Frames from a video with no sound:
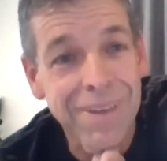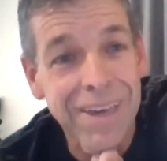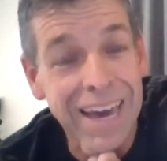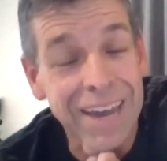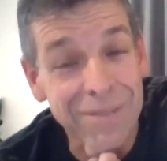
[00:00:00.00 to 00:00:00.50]

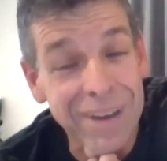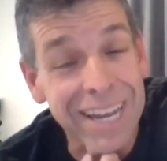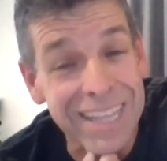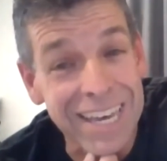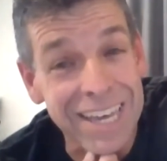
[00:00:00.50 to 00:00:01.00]
And the
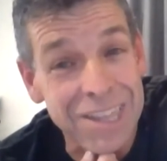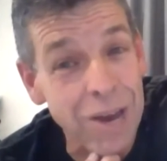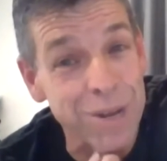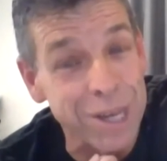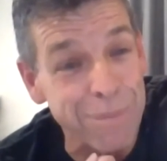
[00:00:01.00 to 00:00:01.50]
reality is,
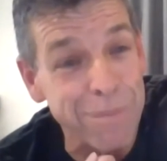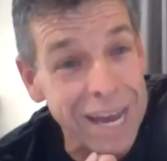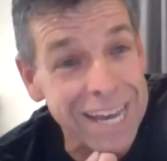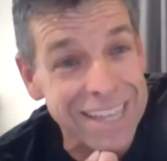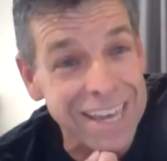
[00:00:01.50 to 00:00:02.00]
nobody can
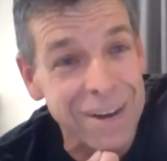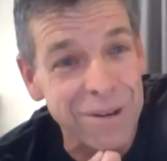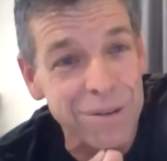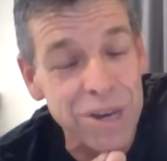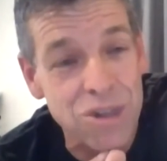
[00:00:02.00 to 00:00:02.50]
make us
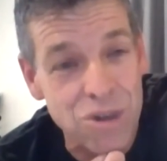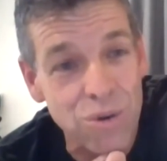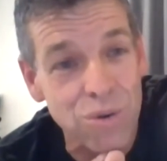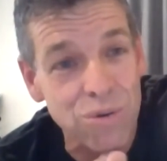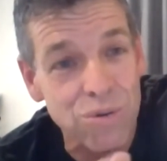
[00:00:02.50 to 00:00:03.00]
angry. We
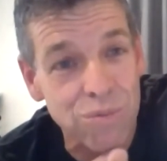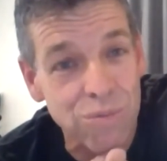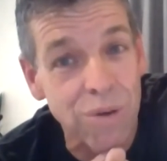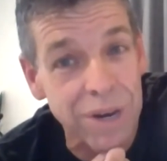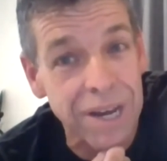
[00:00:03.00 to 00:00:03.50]
choose
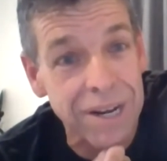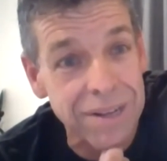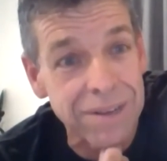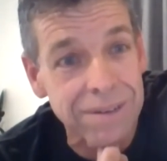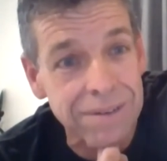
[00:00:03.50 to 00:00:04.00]
what we're going to
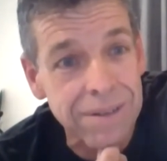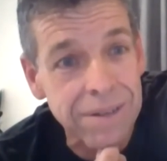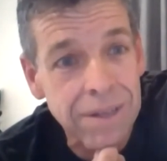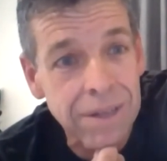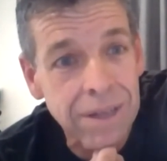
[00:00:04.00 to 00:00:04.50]
do.
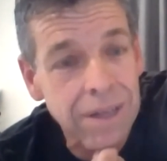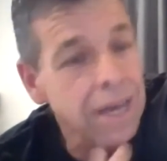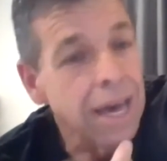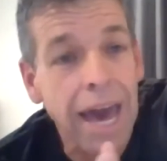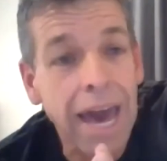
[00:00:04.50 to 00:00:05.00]

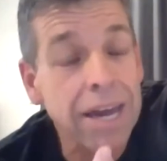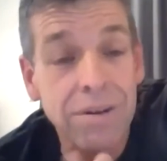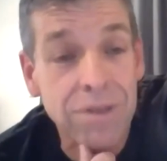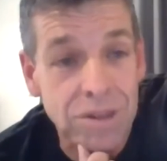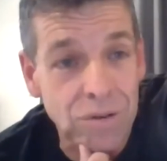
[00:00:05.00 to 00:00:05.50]

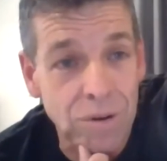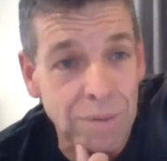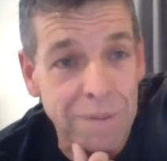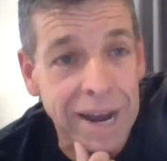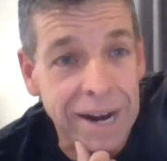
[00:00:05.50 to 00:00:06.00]
Anger is a
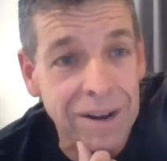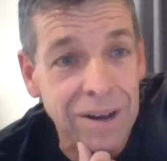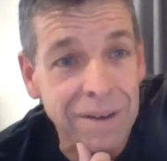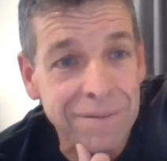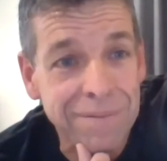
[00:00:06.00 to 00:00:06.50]
normal part of
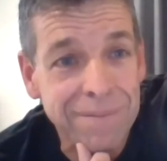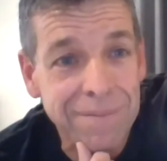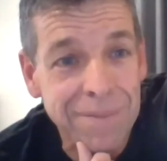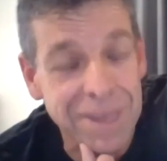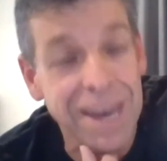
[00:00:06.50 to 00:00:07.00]
life.
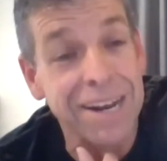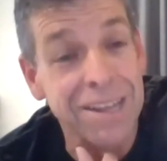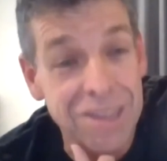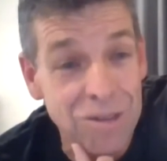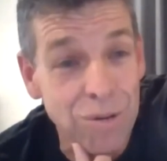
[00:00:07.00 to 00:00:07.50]

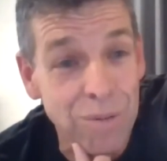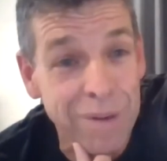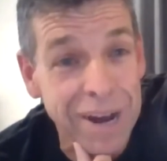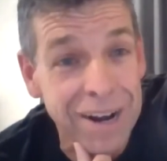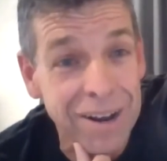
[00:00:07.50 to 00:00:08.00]
Sadness is a normal
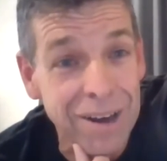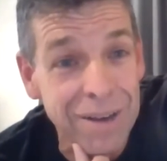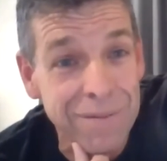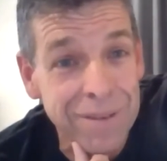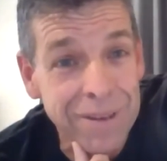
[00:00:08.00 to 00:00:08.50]
part of
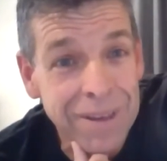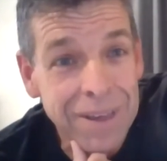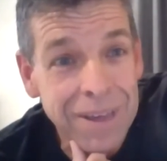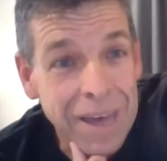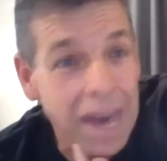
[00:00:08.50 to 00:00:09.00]
life.
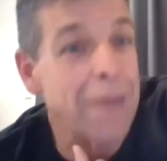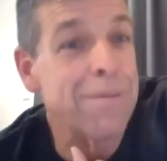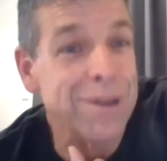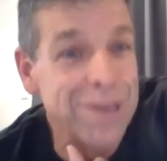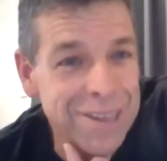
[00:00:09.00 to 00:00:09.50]

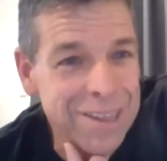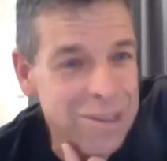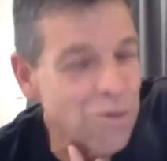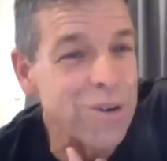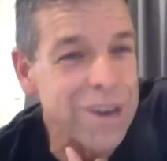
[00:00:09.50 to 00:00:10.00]
Happiness and
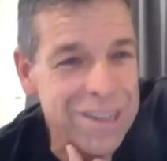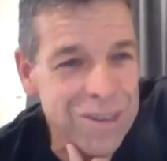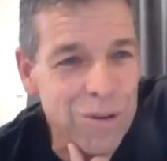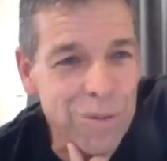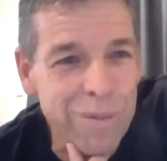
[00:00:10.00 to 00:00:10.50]
joy is a
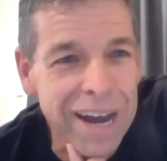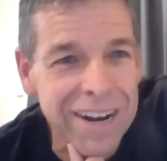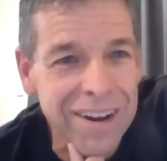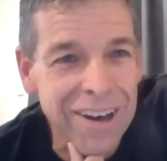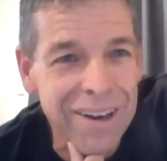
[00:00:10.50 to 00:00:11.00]
normal part
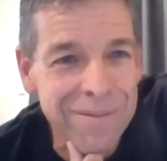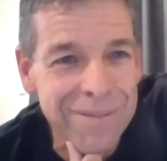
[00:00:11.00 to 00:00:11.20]
of life.